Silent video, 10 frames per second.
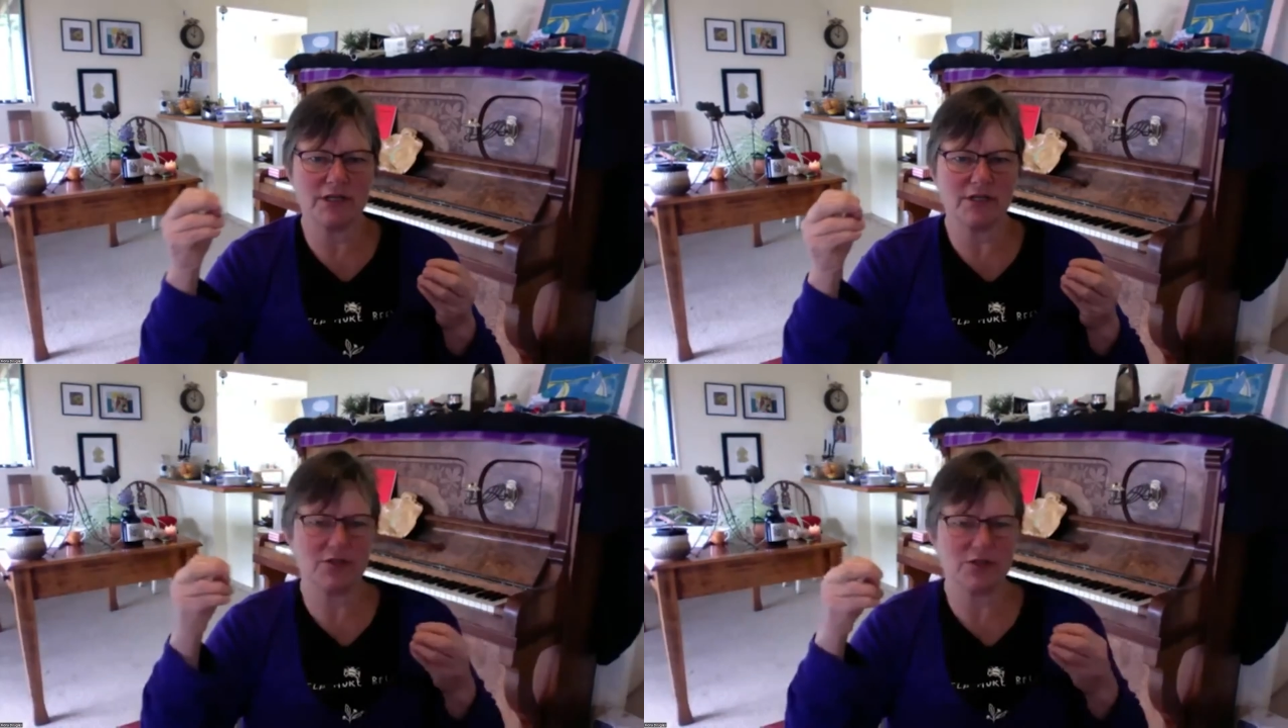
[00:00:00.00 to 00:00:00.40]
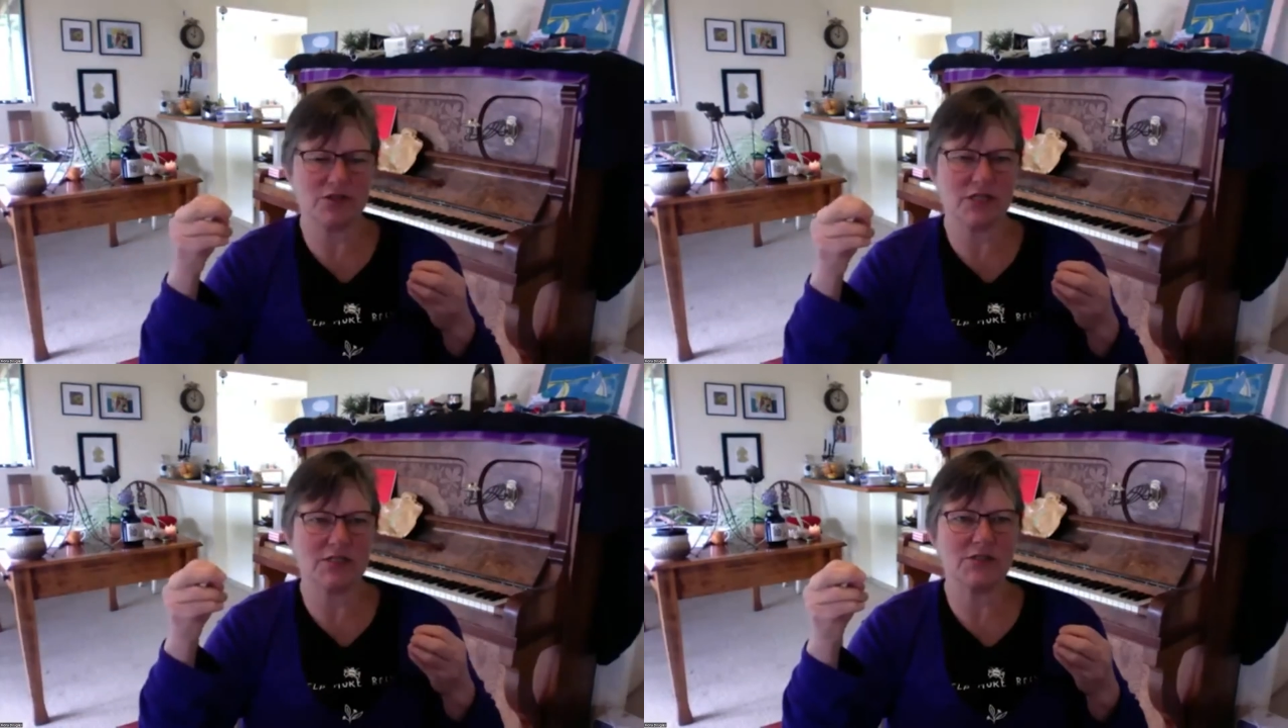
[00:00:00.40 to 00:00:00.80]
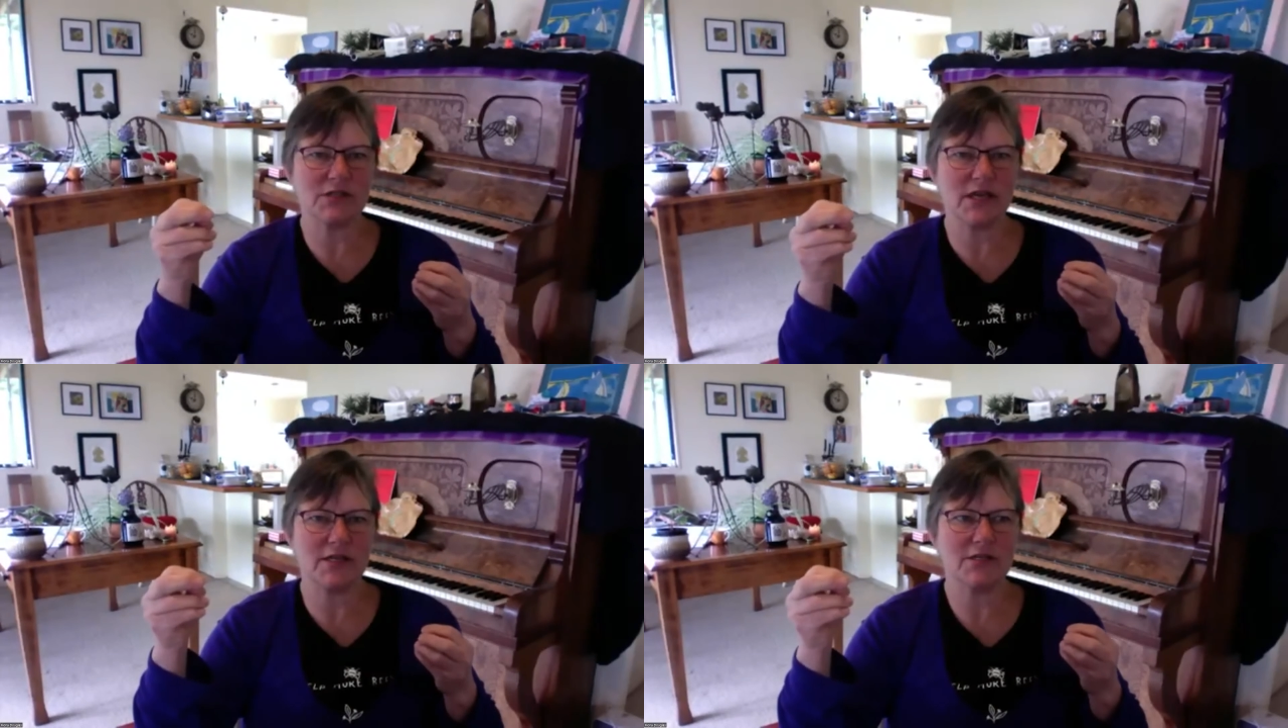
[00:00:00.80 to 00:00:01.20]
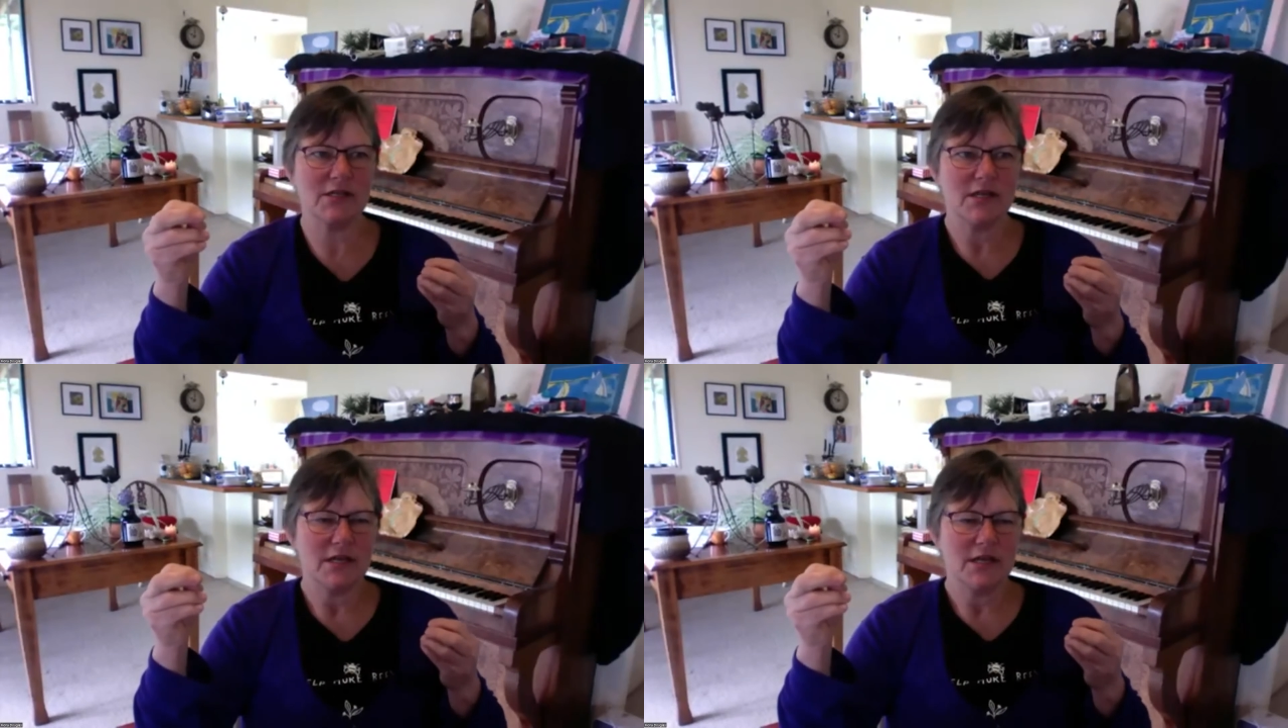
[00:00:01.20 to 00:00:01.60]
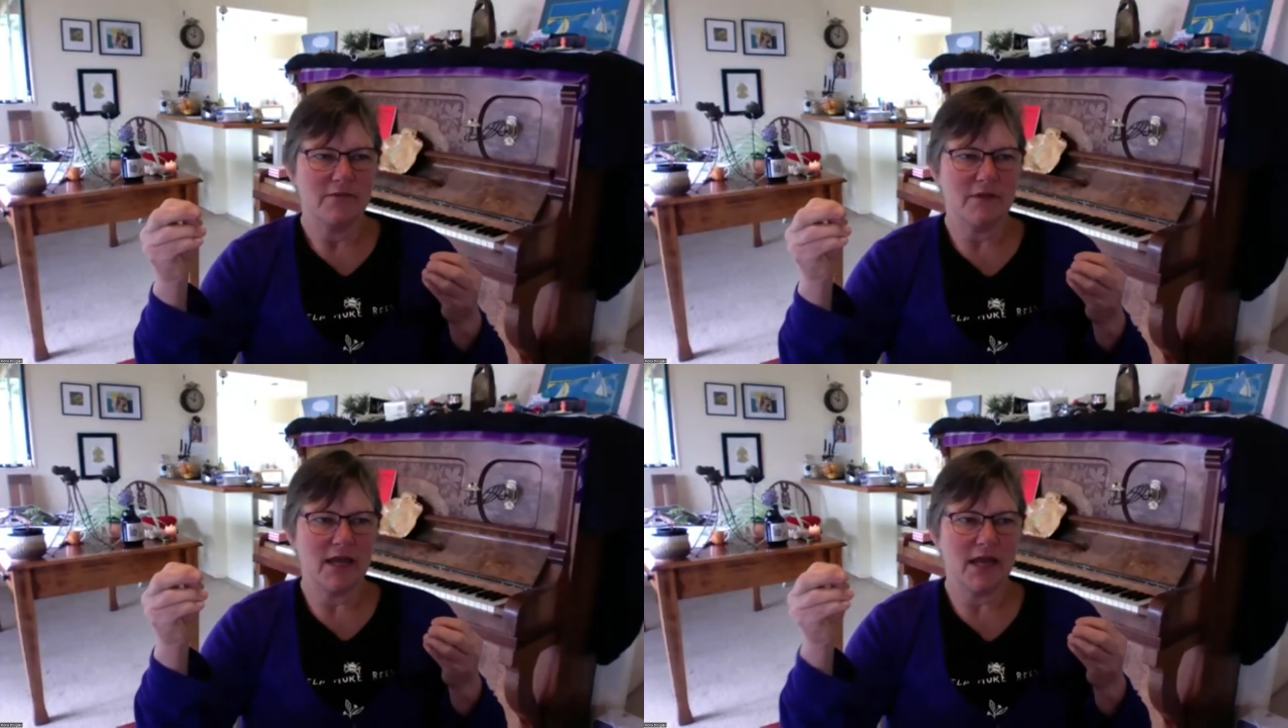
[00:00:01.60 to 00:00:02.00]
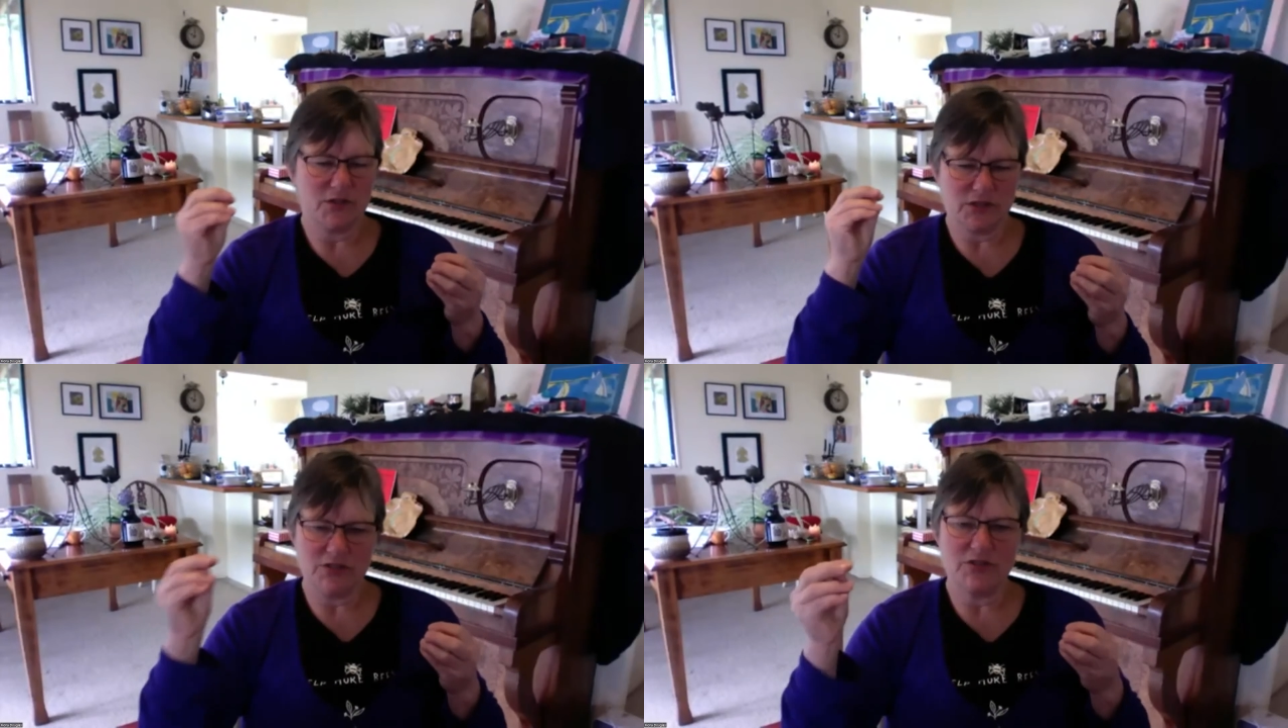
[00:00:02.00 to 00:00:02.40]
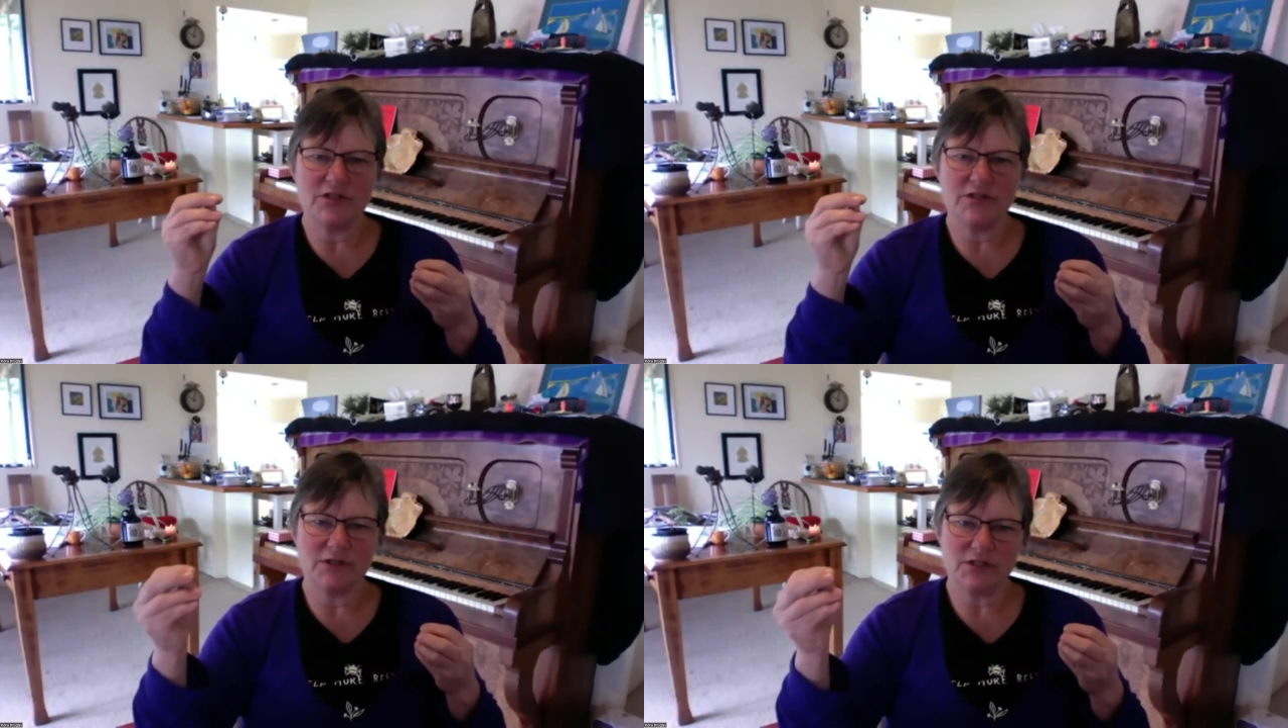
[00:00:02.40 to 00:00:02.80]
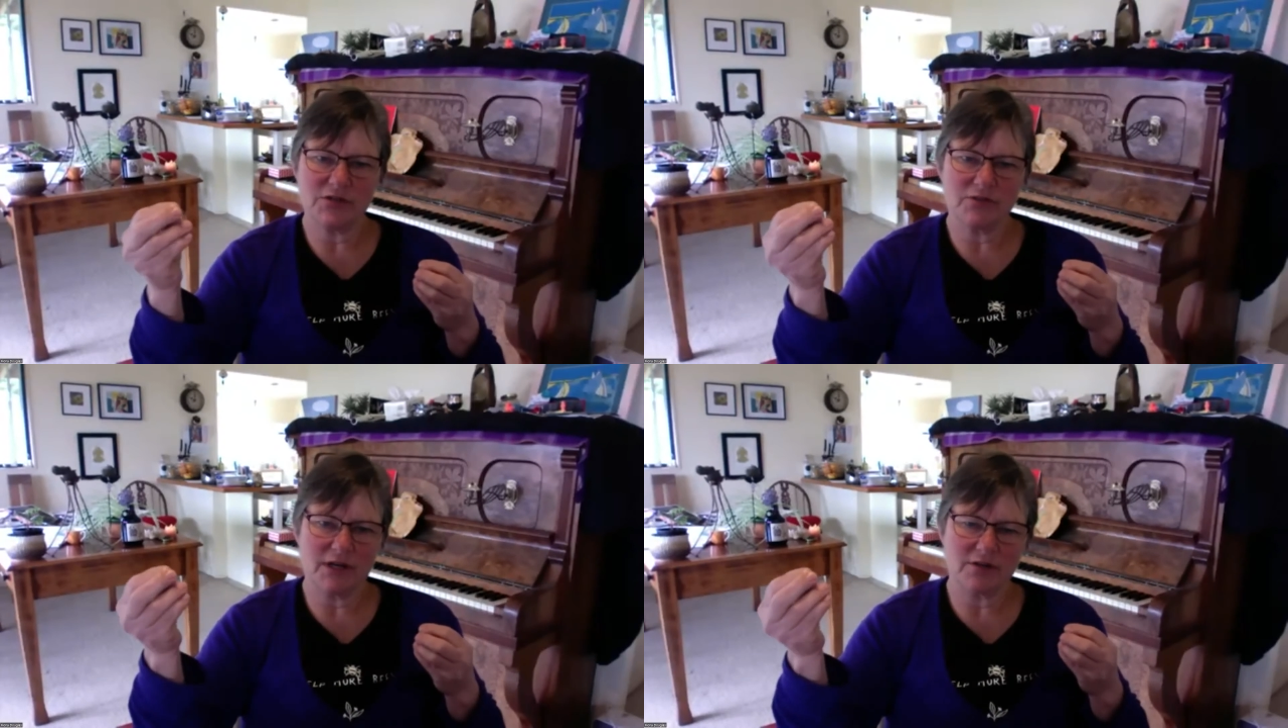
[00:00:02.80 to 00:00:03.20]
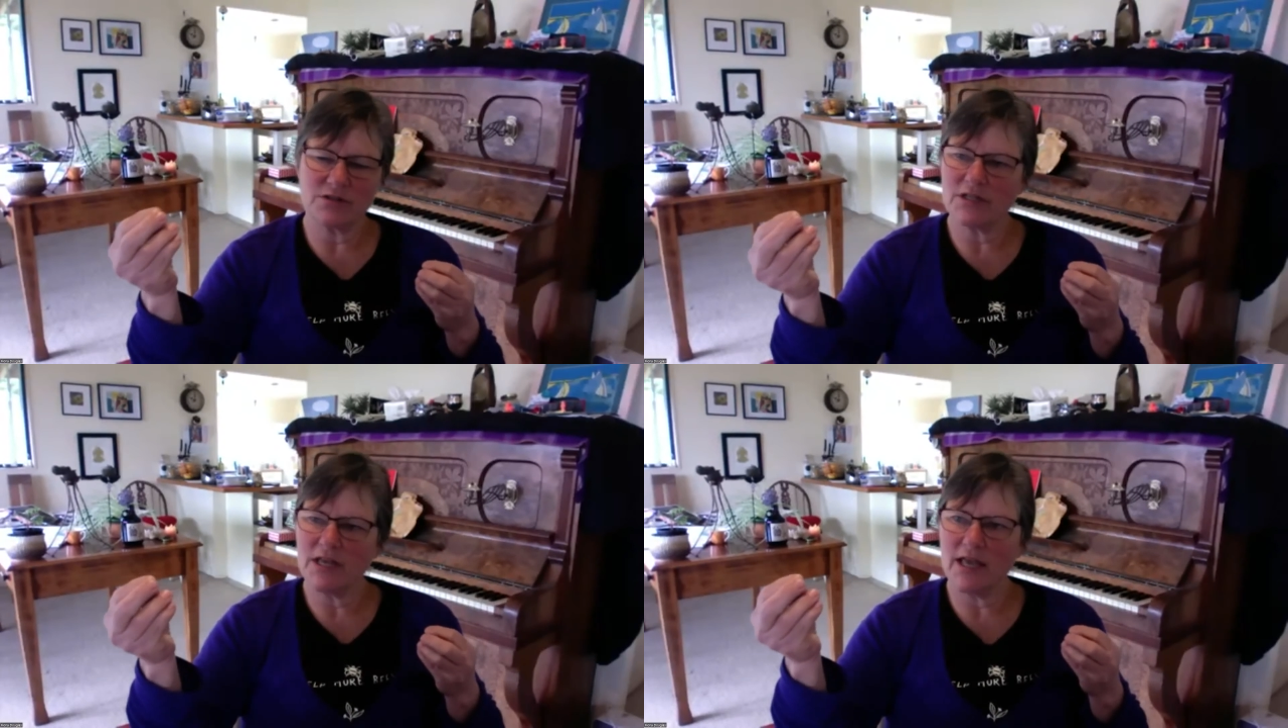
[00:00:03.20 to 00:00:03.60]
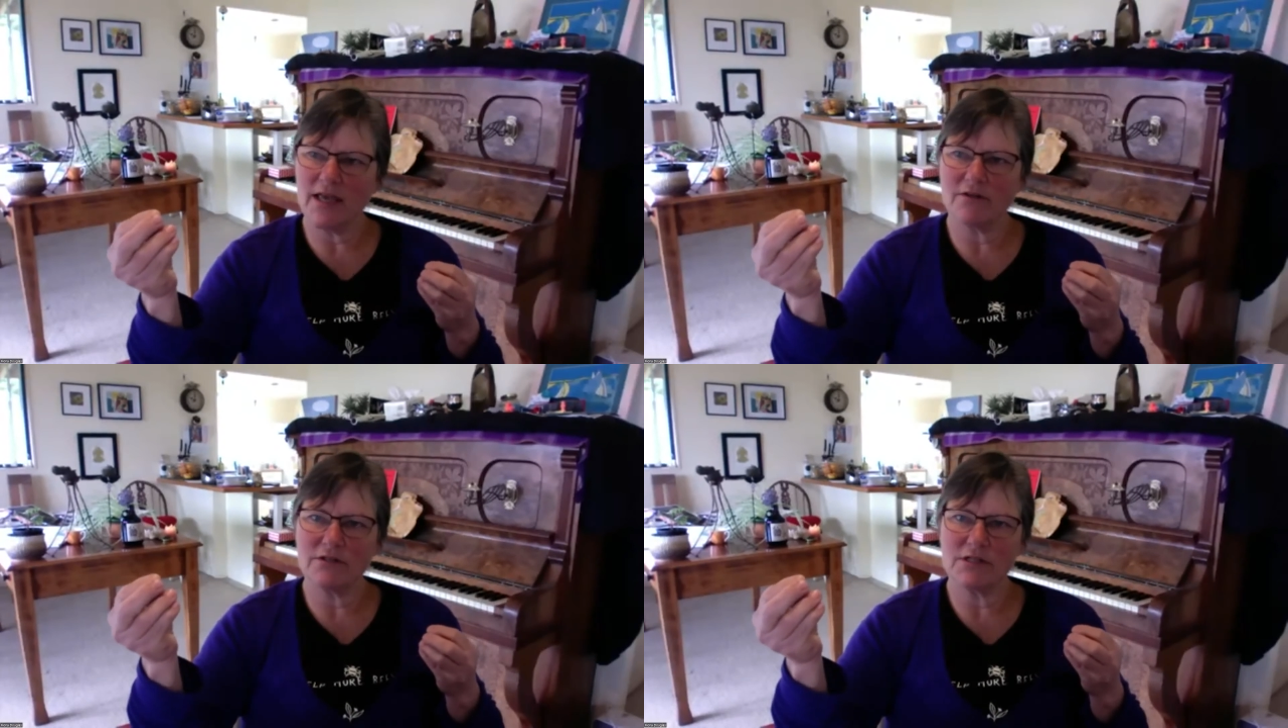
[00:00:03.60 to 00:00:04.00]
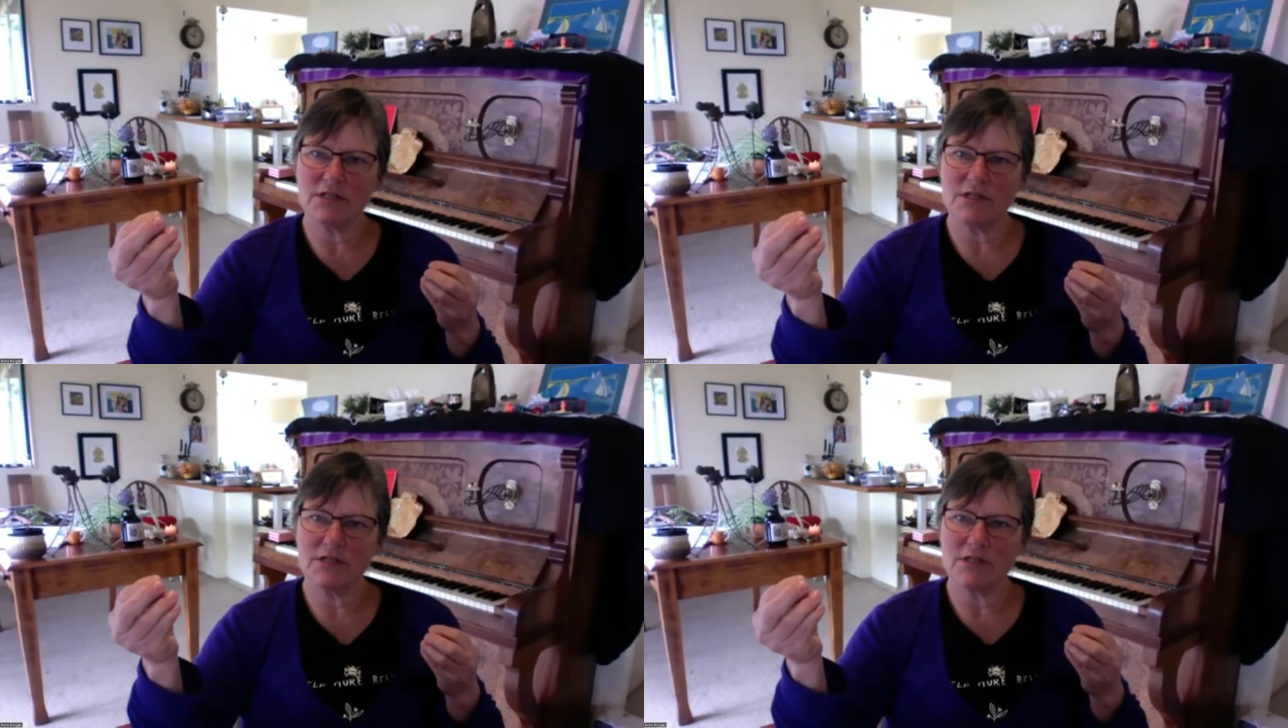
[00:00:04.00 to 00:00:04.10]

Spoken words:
into things that they had sensitivities around. And